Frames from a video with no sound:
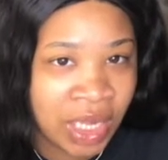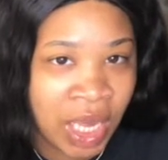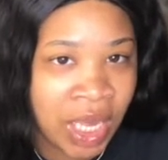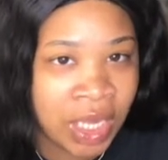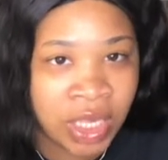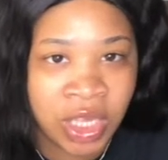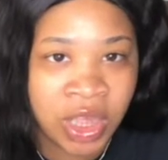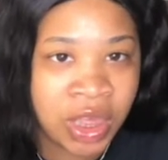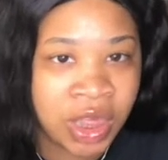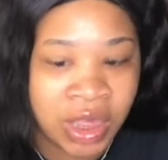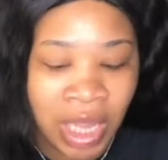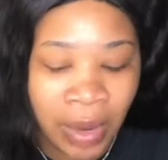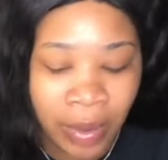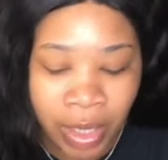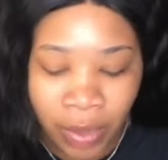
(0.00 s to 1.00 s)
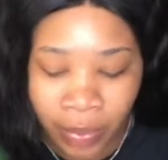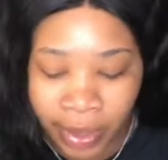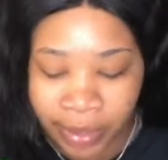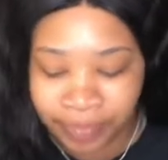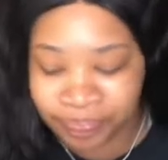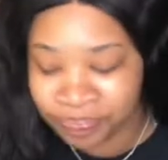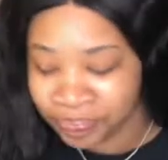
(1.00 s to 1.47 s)
Like they were nowhere.
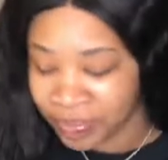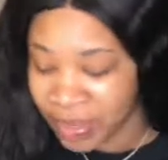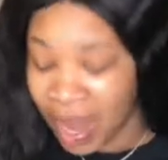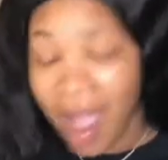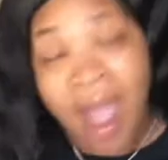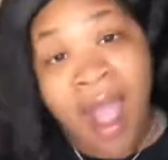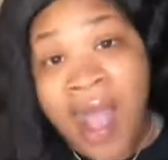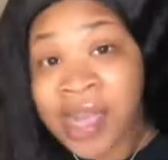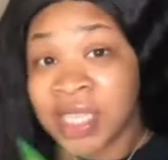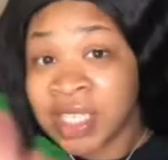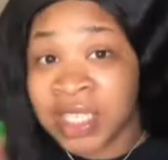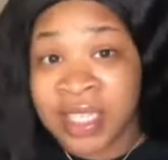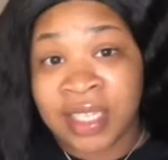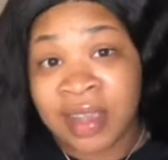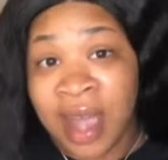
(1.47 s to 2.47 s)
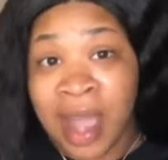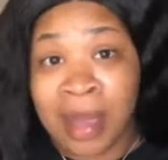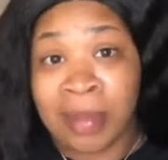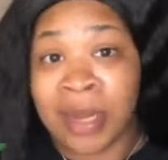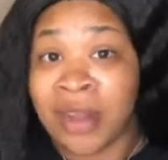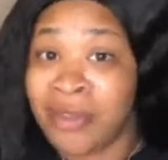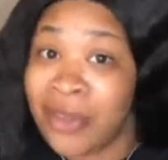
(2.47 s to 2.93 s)
So it's okay.
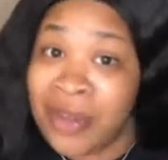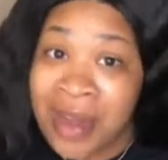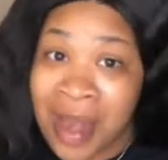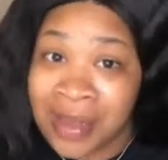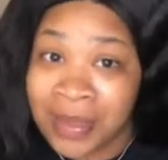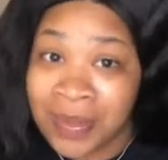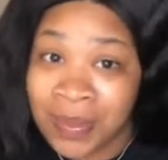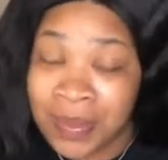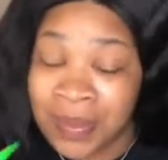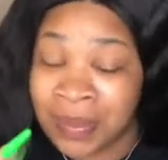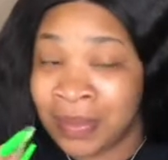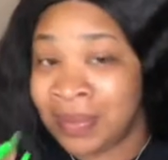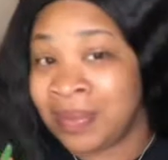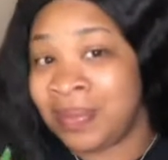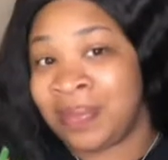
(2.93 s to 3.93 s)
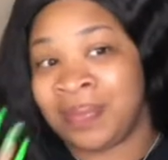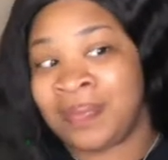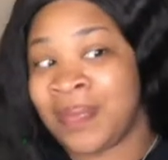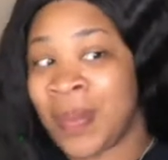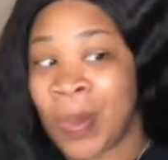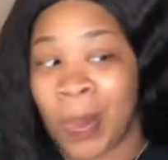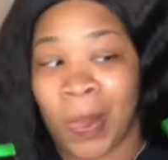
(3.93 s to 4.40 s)
But if you know,
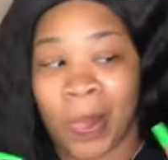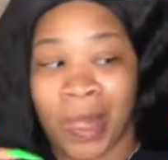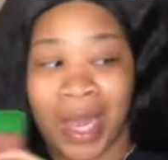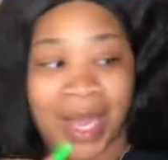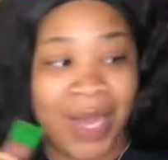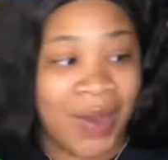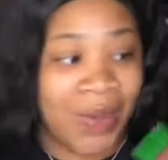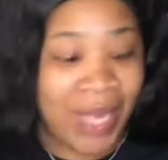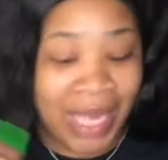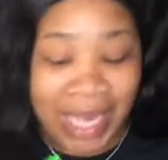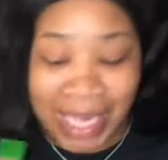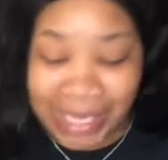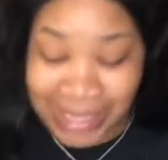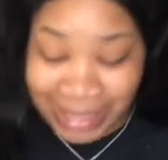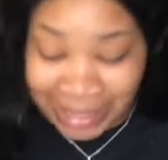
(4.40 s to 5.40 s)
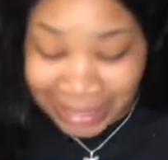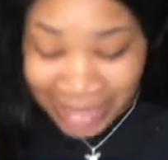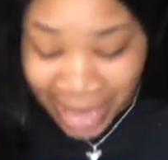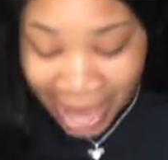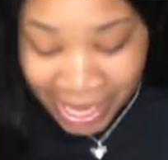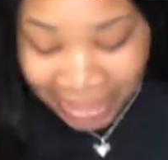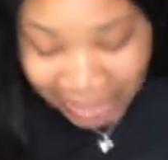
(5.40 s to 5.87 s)
go ahead and
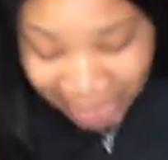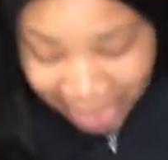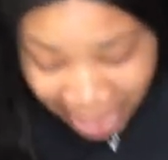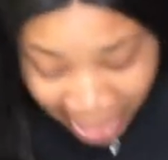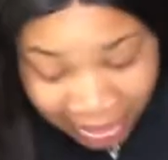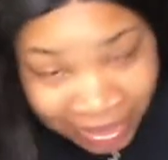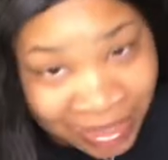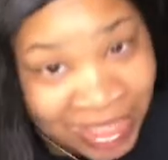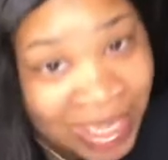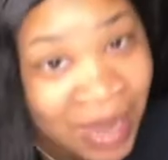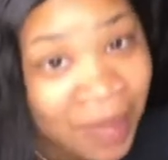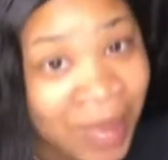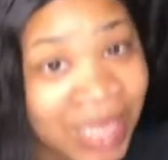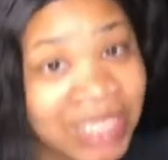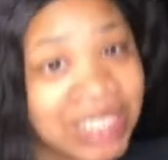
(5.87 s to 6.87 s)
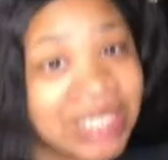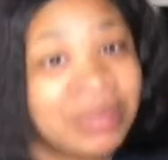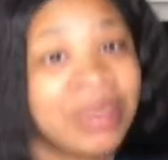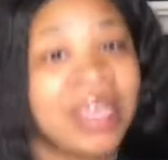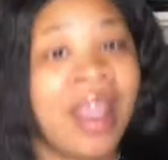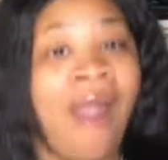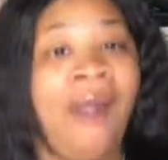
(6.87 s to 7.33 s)
you know, message
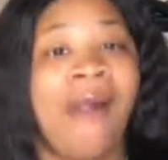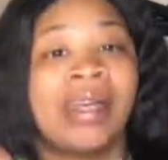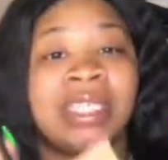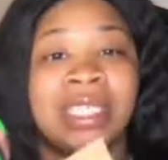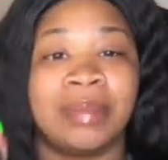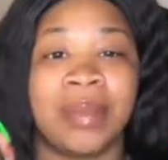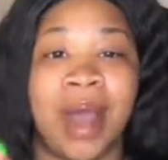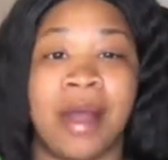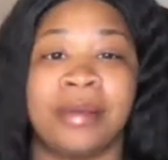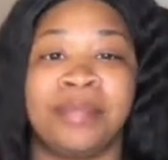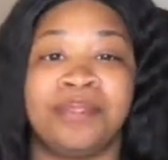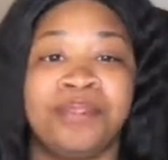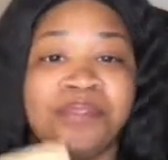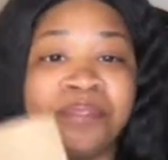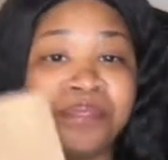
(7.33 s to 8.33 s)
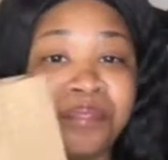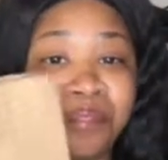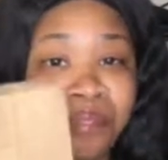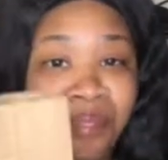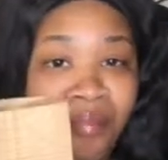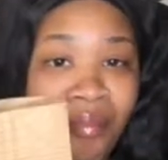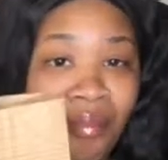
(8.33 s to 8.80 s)
me. I know.
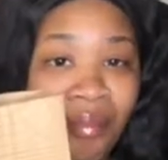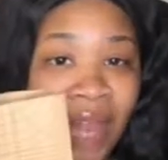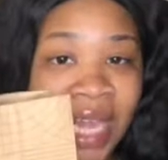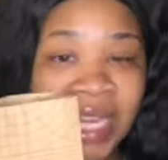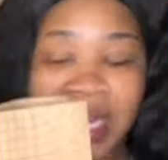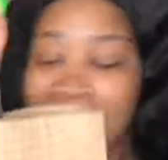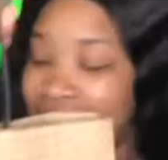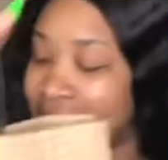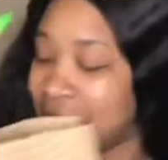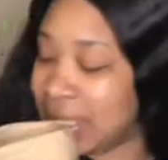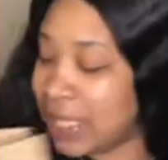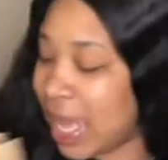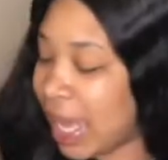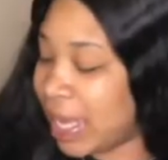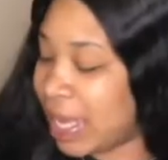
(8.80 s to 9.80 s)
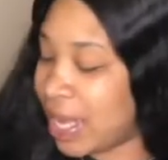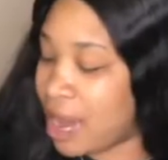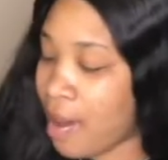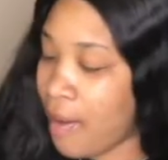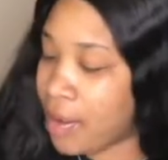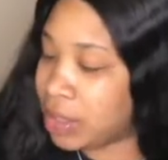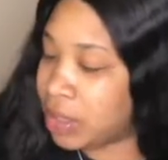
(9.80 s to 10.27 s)
Next is
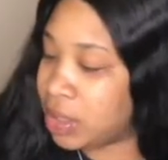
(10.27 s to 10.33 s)
Nike.